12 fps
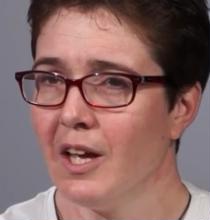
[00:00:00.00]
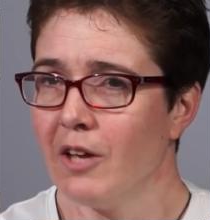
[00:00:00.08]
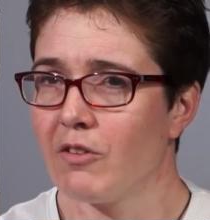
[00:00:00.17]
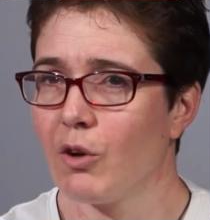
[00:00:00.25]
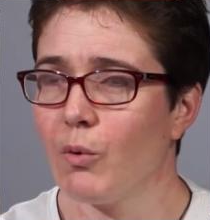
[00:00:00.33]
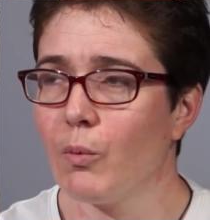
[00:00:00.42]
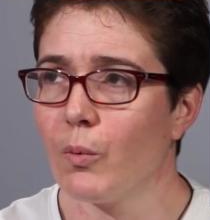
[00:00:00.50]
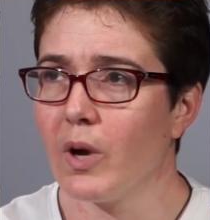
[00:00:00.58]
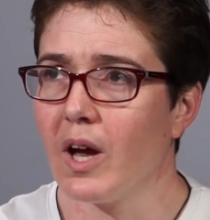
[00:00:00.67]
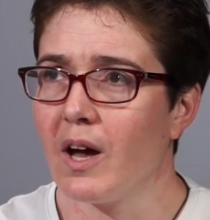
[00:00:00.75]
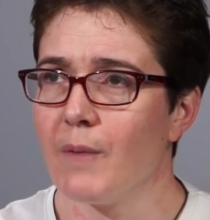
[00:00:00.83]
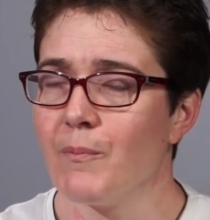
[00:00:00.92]
So,
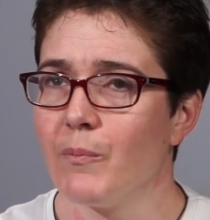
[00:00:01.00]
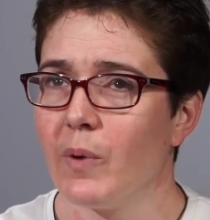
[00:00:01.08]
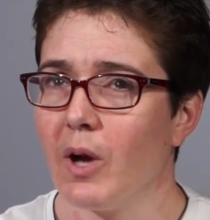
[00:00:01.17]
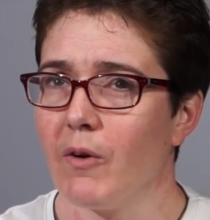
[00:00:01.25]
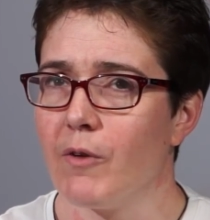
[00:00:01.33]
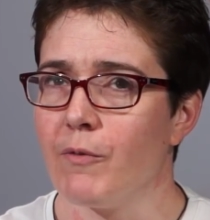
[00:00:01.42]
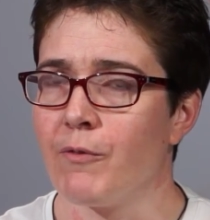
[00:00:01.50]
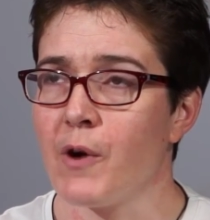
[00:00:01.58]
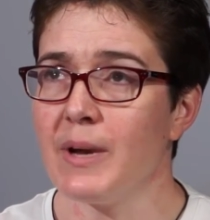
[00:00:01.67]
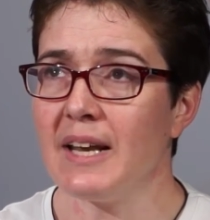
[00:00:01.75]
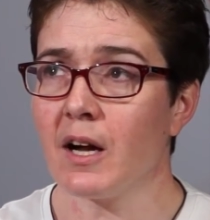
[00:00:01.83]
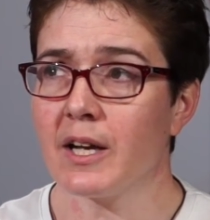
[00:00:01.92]

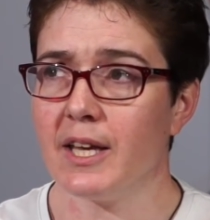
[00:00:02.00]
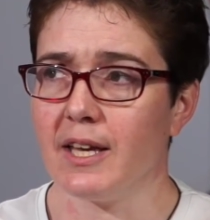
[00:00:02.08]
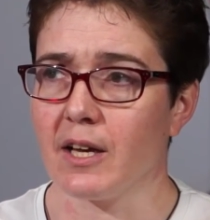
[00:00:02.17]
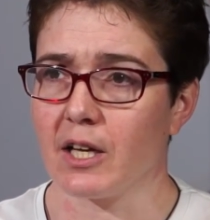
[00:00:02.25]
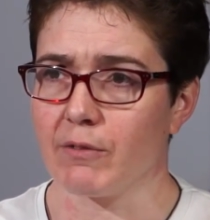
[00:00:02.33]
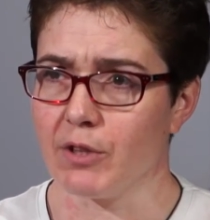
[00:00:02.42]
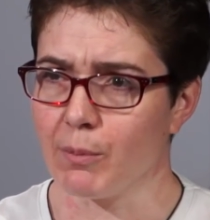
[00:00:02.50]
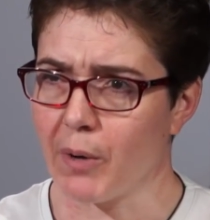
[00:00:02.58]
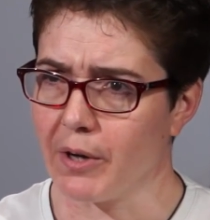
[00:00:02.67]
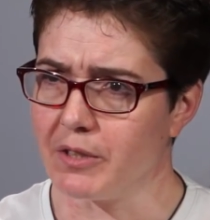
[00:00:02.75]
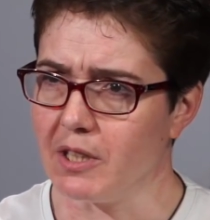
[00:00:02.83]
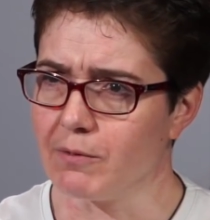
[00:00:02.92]
very lucky kind of in the
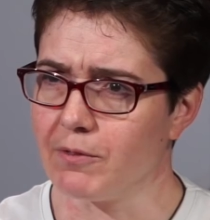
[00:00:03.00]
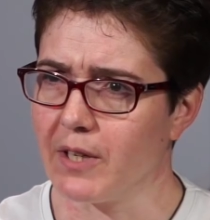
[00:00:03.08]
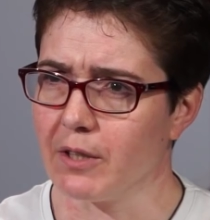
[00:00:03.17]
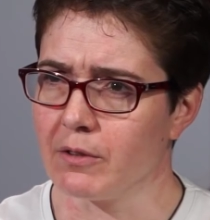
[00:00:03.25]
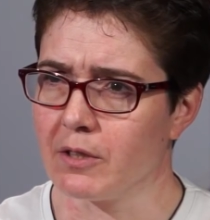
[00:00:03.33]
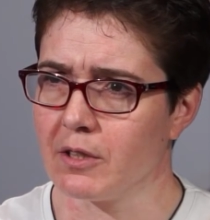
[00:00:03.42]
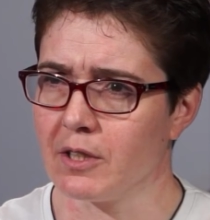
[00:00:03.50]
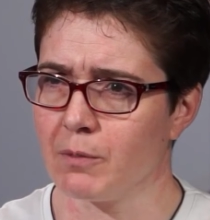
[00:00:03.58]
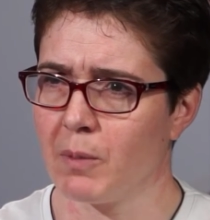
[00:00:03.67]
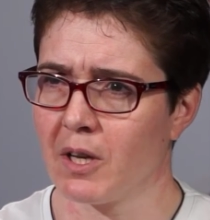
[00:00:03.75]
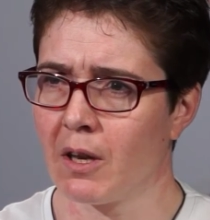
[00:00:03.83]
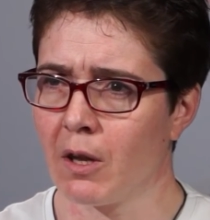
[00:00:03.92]
protein field that there's
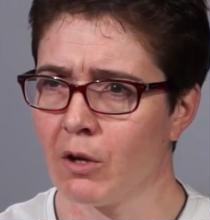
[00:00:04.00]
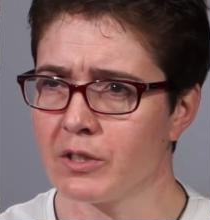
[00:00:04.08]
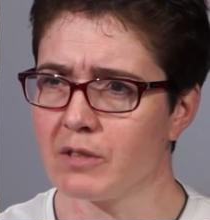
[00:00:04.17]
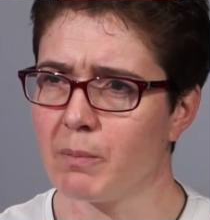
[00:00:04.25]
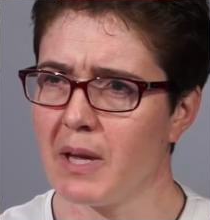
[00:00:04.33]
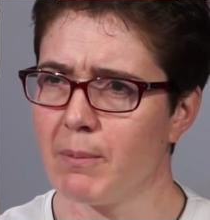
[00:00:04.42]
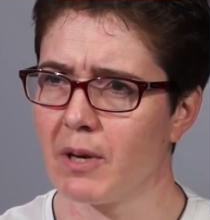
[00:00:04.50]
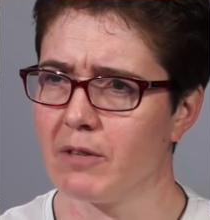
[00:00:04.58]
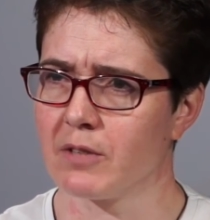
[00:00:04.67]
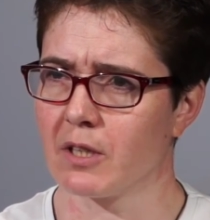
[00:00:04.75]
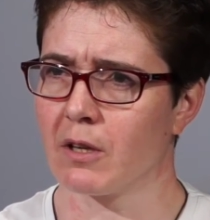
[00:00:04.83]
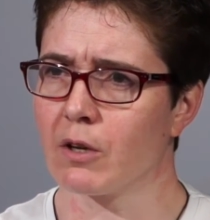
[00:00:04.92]
been a lot of people
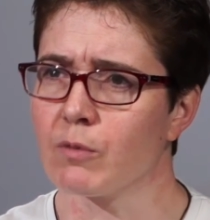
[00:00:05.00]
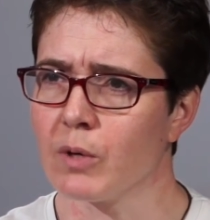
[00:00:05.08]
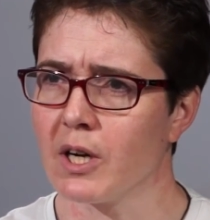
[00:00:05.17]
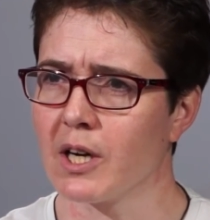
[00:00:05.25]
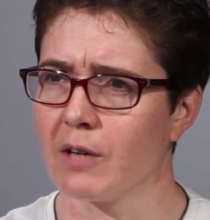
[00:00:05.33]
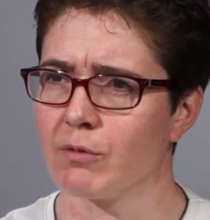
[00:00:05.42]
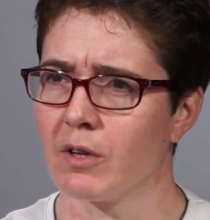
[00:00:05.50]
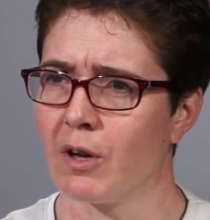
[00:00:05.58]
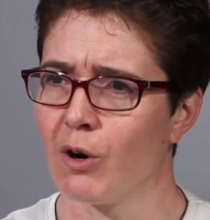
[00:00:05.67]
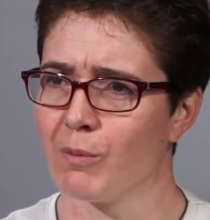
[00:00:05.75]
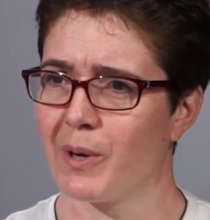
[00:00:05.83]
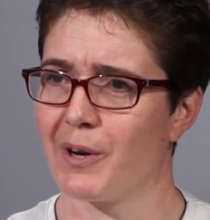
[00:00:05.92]
who've done a lot of work over a
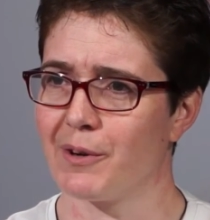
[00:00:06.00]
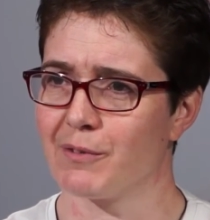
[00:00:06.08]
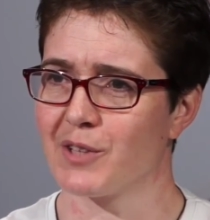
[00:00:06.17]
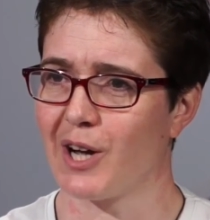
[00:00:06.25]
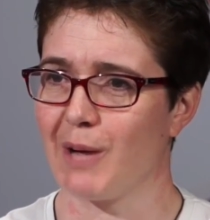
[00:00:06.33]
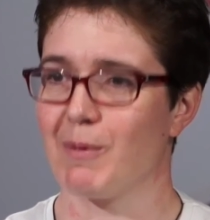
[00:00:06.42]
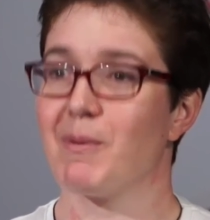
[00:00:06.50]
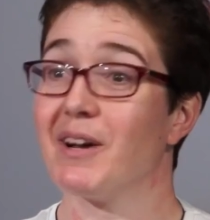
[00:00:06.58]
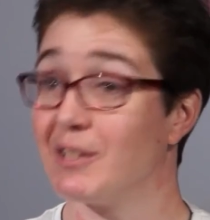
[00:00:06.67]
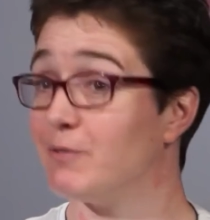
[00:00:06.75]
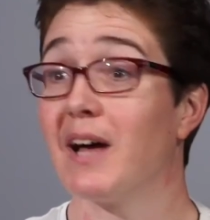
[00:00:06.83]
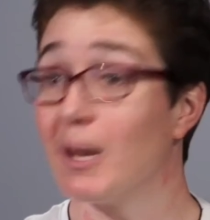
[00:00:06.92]
long period of time
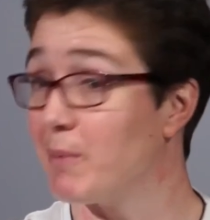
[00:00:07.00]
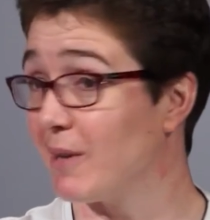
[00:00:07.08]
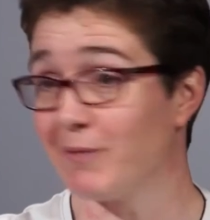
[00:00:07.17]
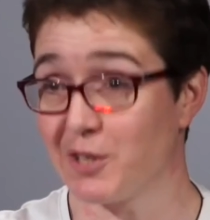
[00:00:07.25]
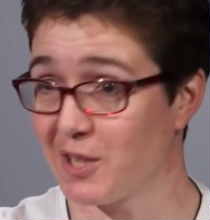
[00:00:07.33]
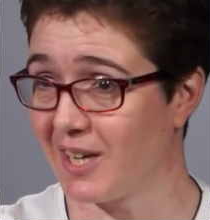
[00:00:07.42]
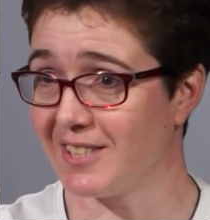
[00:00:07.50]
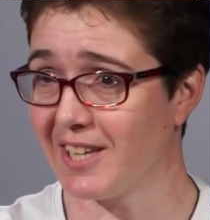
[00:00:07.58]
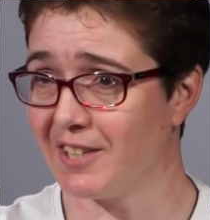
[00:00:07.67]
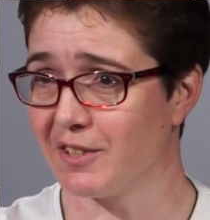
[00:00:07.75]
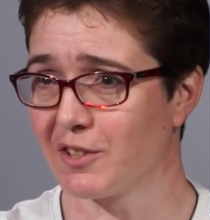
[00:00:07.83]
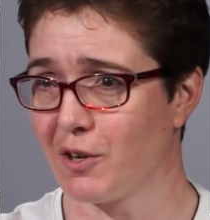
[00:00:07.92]
about developing
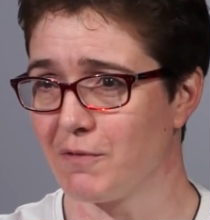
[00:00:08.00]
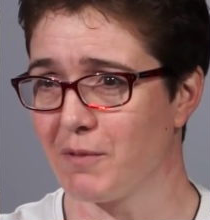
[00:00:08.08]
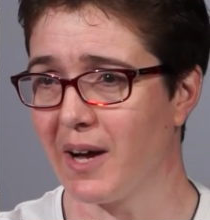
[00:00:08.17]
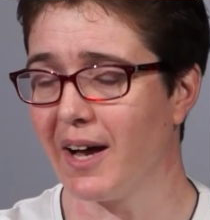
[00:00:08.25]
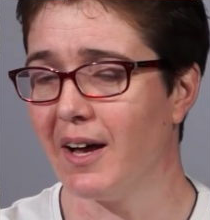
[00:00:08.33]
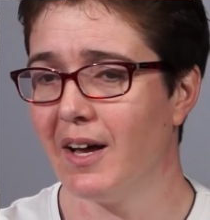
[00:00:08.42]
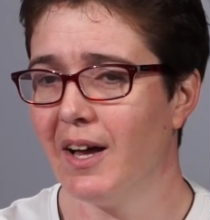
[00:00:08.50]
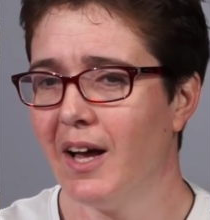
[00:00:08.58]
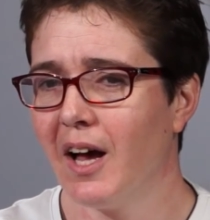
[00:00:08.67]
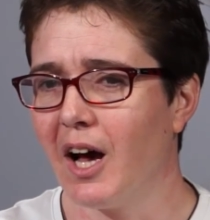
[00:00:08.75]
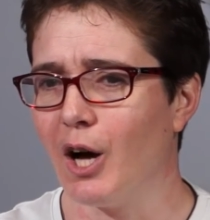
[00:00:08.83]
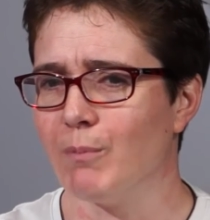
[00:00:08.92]
visualization software.
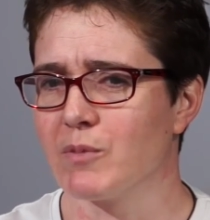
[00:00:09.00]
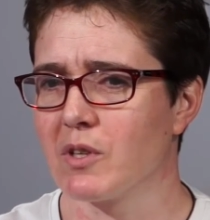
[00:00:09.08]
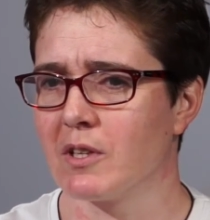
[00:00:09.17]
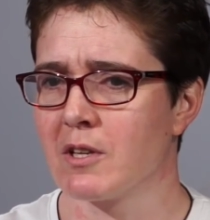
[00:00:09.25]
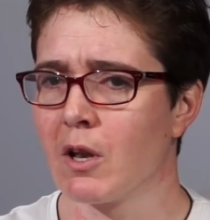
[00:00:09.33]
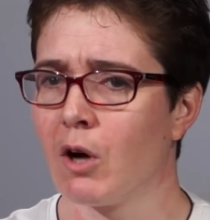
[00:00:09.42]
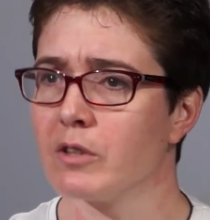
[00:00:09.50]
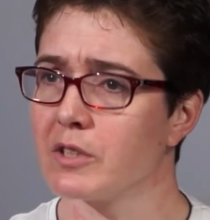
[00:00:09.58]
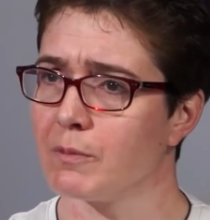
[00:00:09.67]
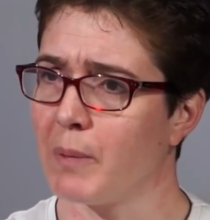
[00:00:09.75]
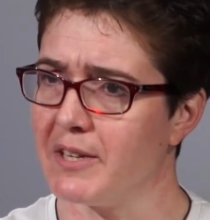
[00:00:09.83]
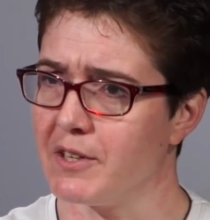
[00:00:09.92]
So there's
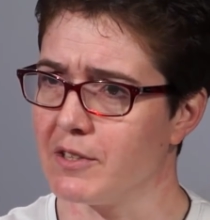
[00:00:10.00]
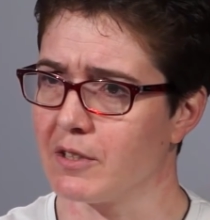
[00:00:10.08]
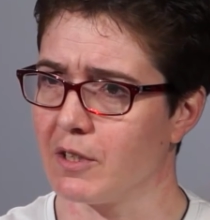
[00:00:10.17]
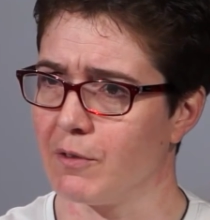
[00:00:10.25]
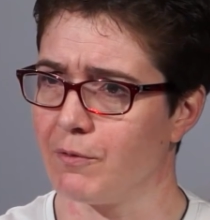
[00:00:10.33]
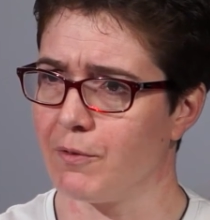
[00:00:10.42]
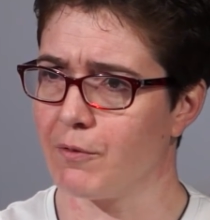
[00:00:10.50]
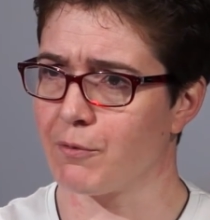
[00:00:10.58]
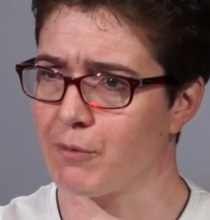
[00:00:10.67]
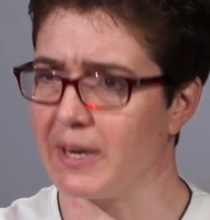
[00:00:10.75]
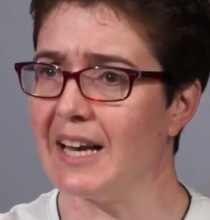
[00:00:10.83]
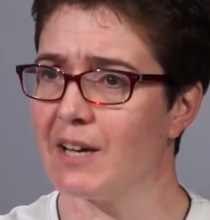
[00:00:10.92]
lots of pieces of
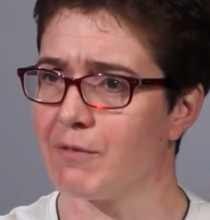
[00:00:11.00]
freely